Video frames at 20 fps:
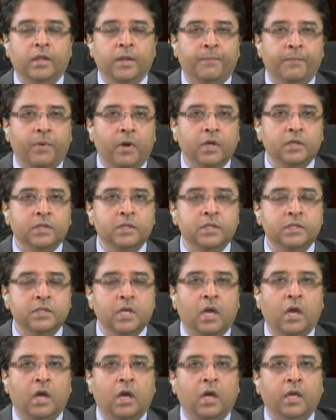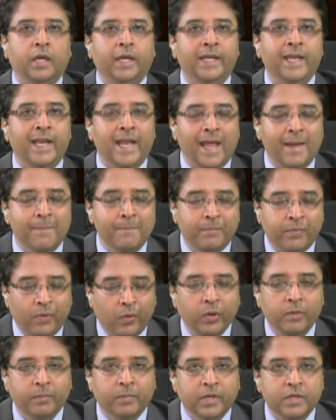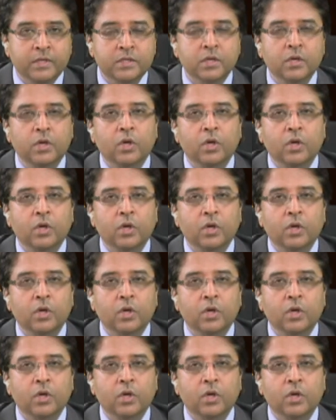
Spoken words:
parties are in employment,